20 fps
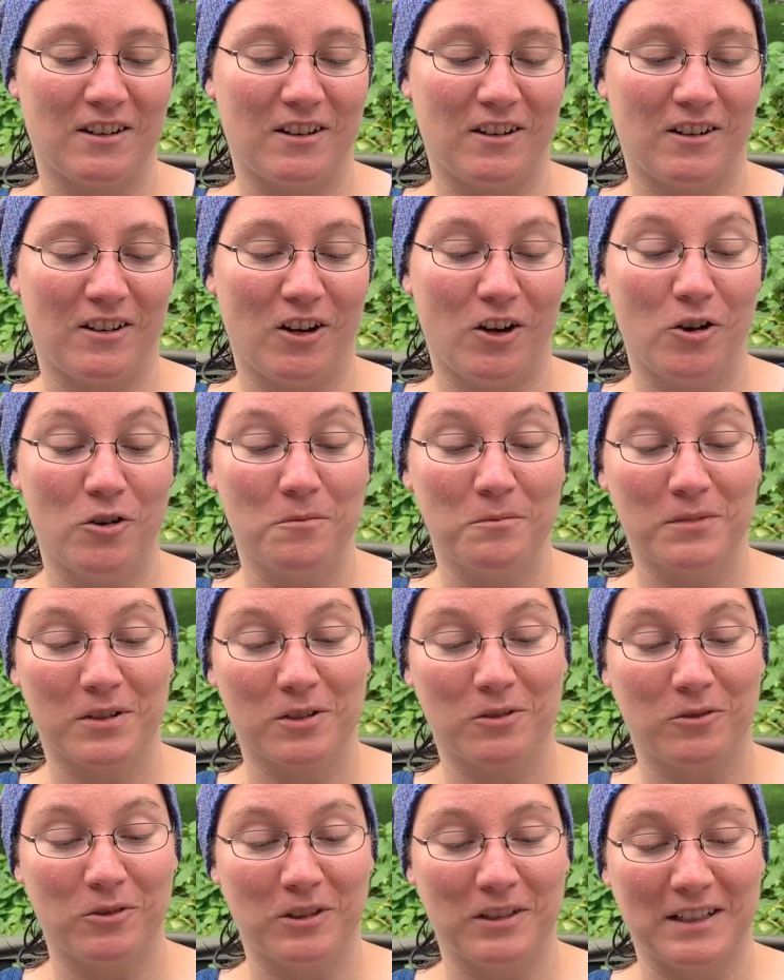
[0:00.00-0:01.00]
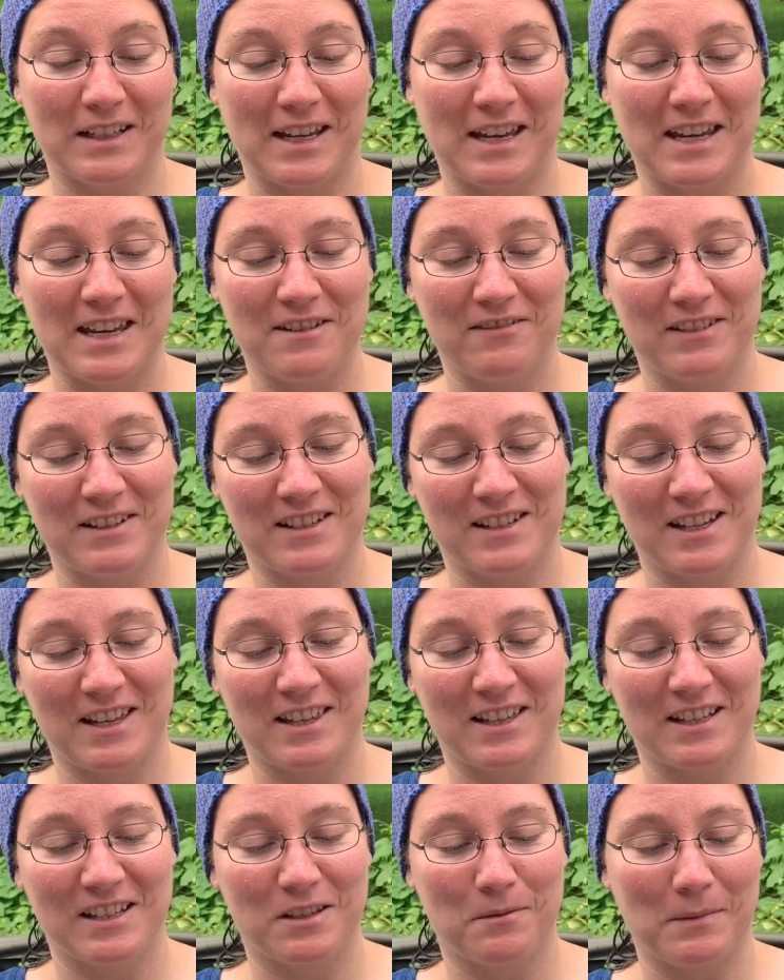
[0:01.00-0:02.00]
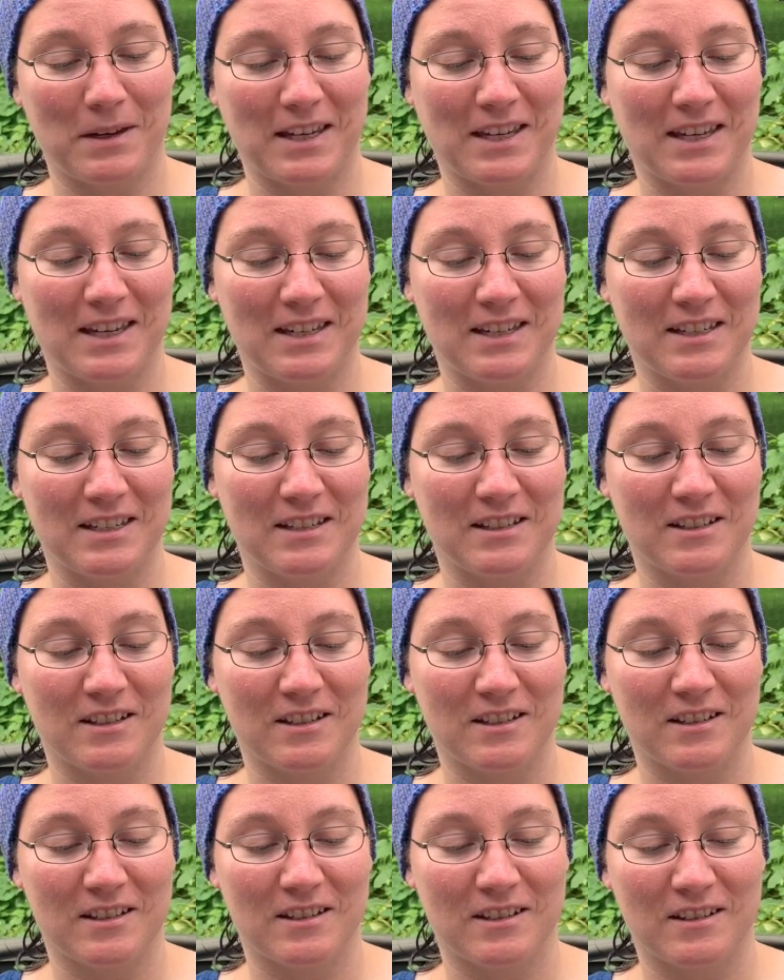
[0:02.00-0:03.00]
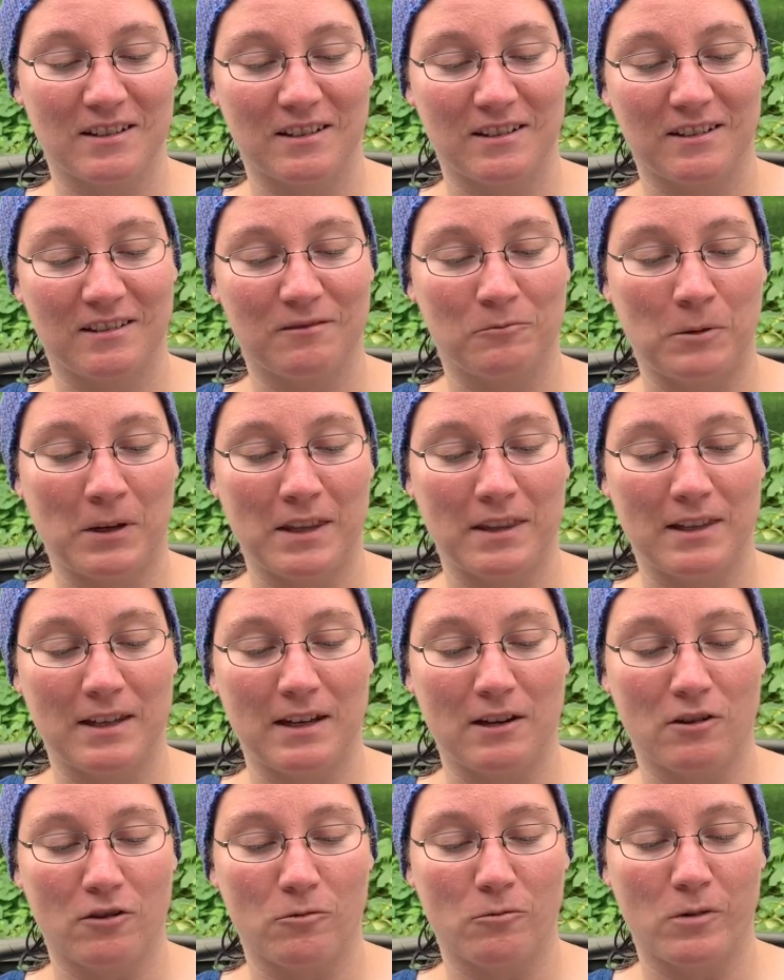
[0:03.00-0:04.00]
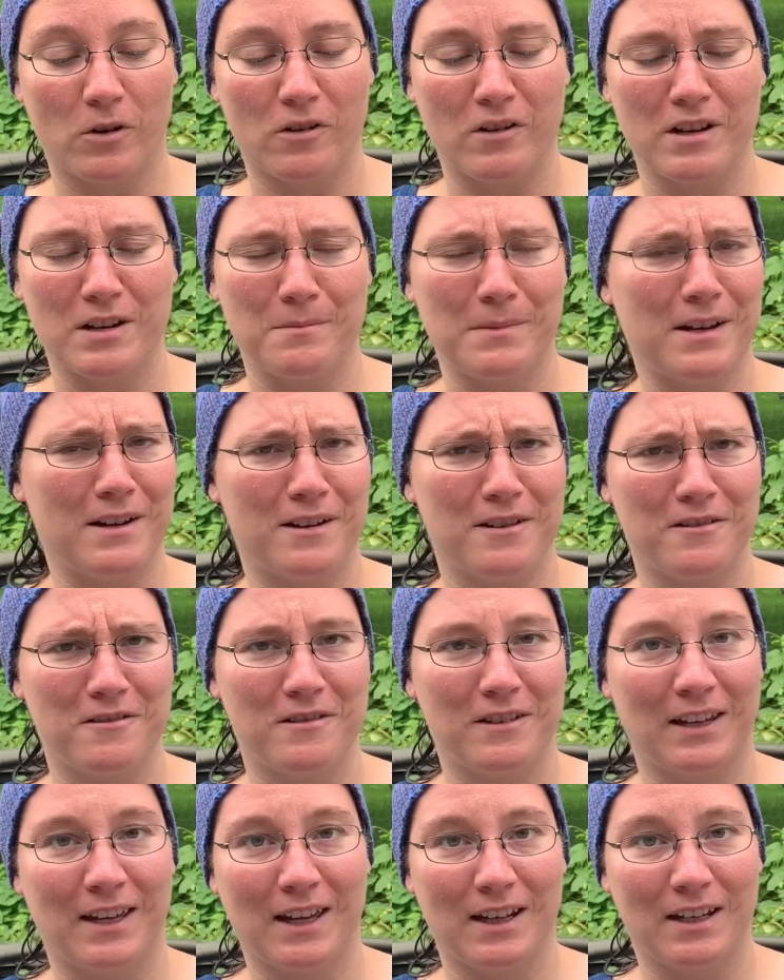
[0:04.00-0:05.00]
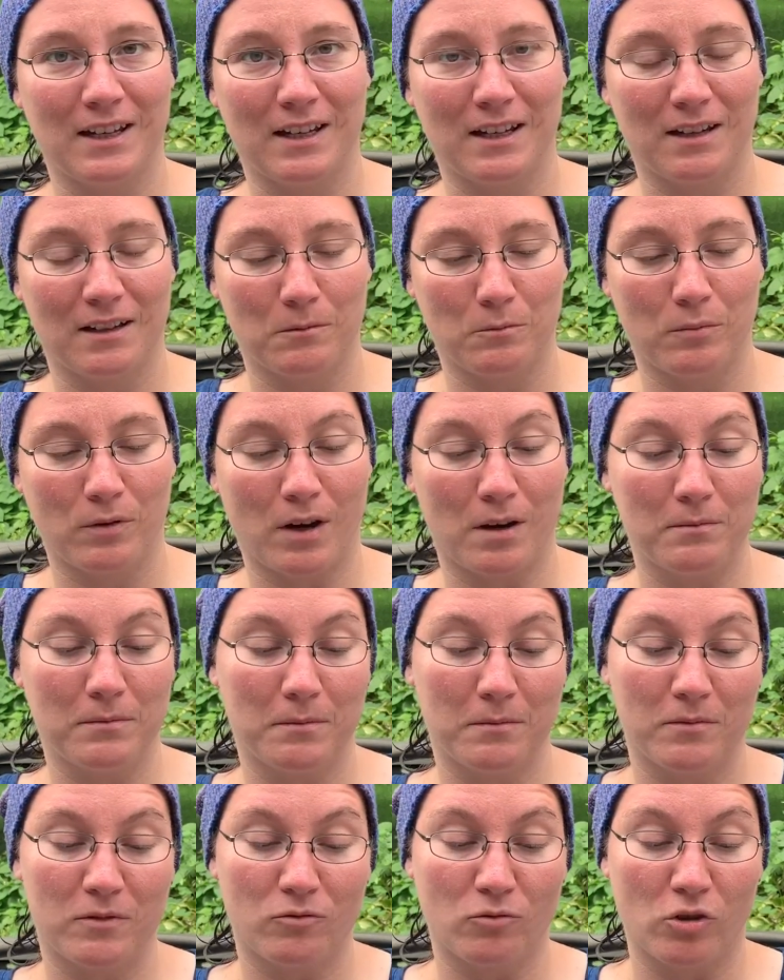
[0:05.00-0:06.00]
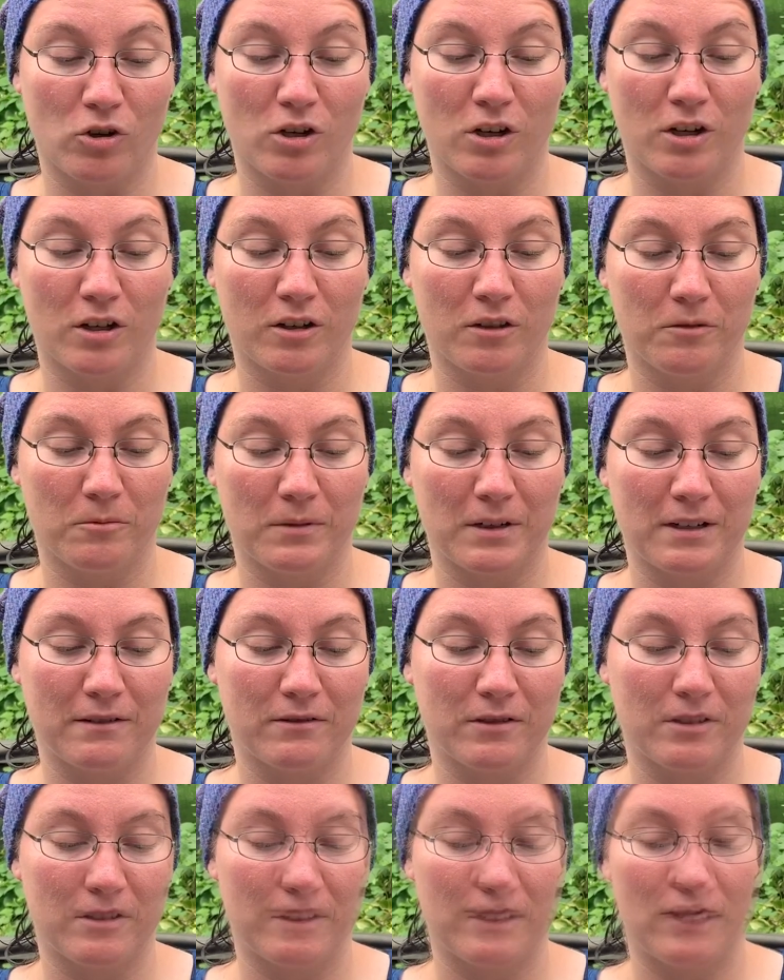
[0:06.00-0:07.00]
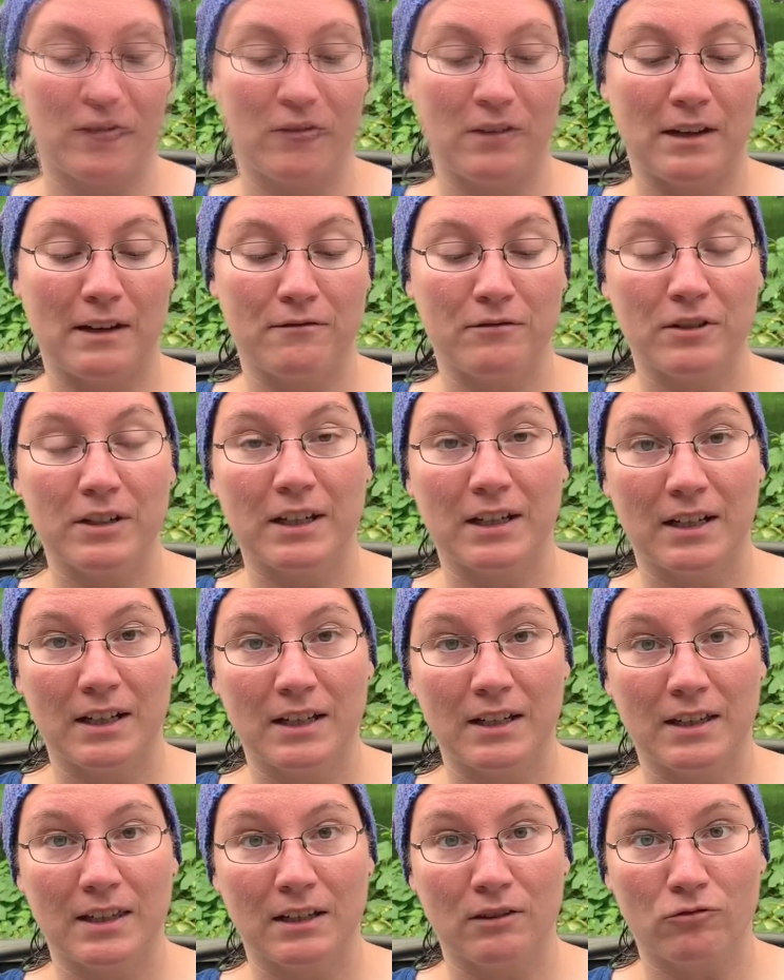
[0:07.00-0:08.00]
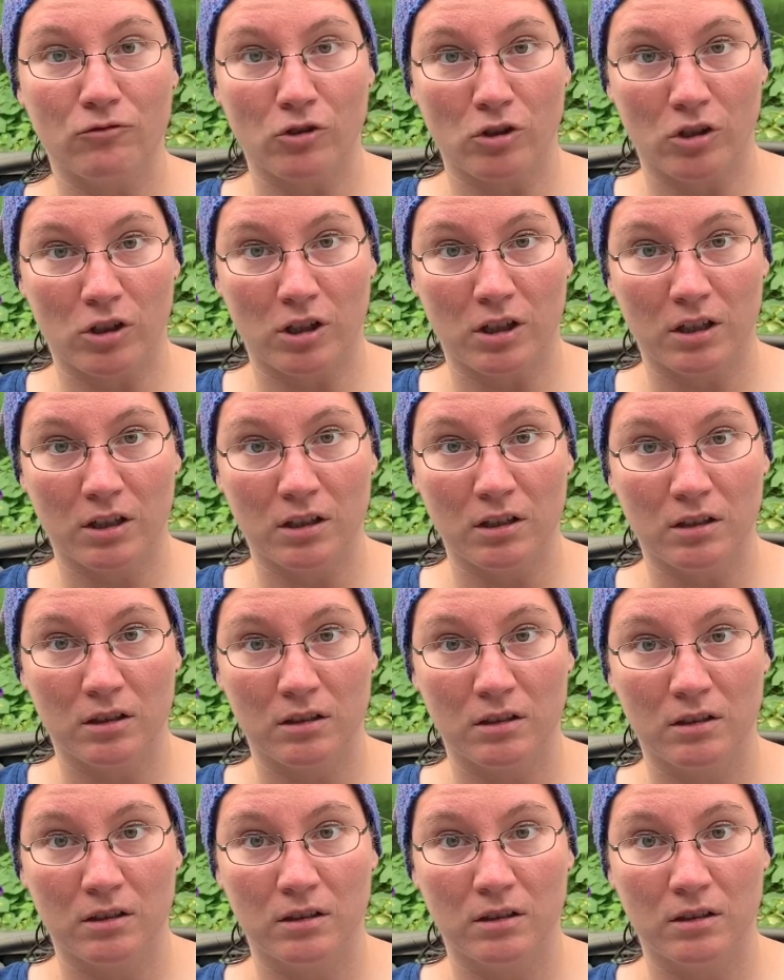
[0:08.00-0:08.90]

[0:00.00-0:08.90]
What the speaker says: homeschool, and I even say that to my kids when they're worried about getting problems wrong or whatever. If you don't ever get anything wrong,